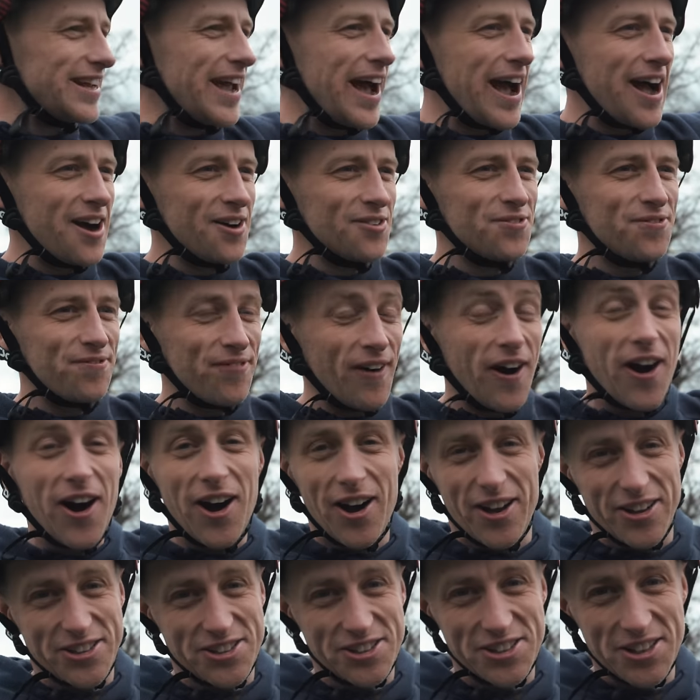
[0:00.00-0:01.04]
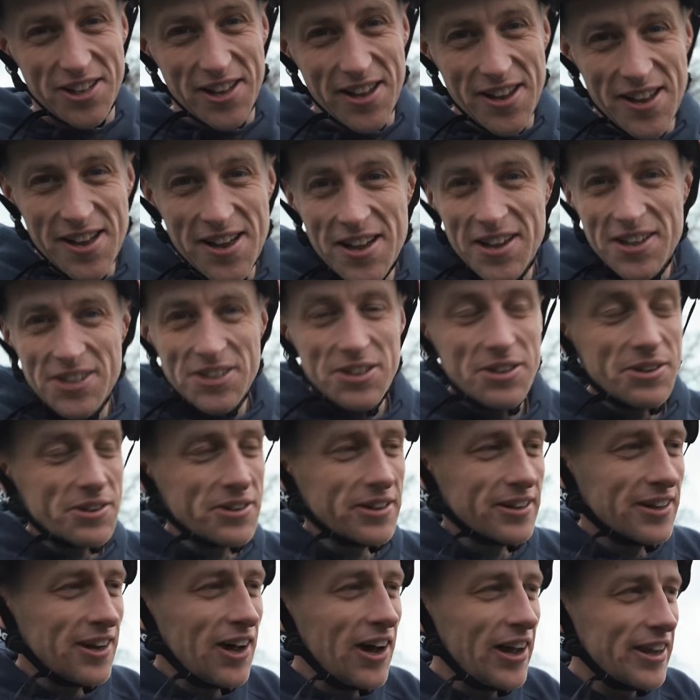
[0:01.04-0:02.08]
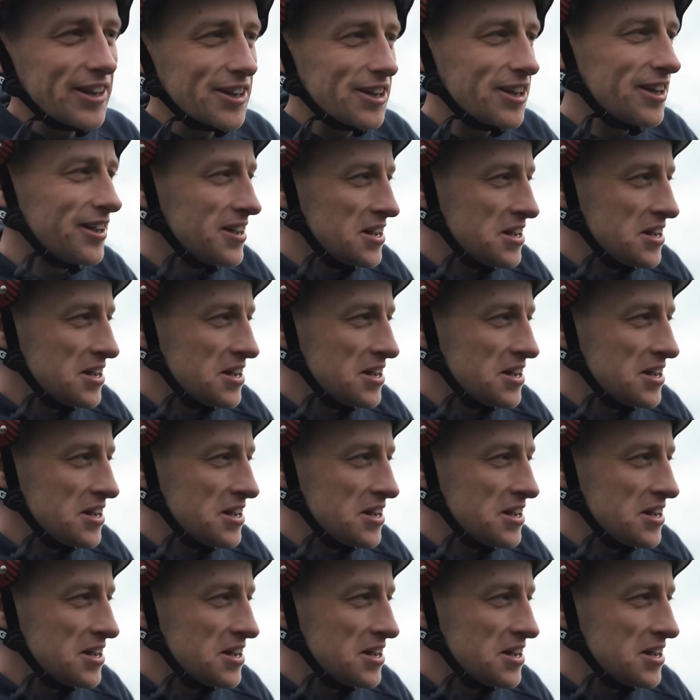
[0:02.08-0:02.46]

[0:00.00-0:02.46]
how fast you can like